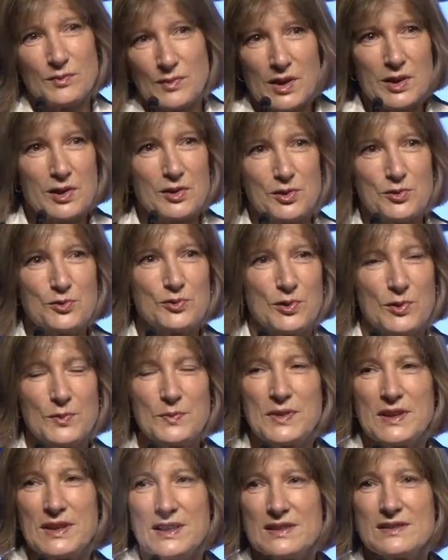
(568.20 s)
Europe
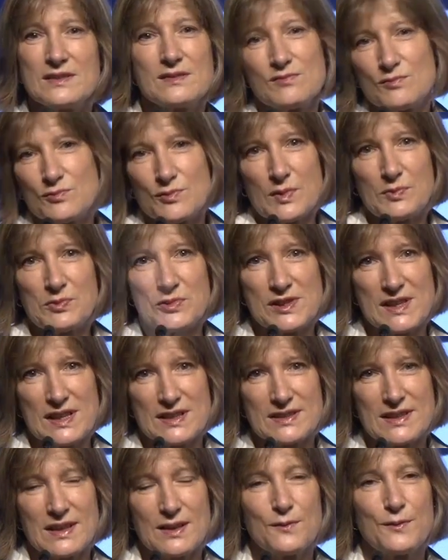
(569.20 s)
is representing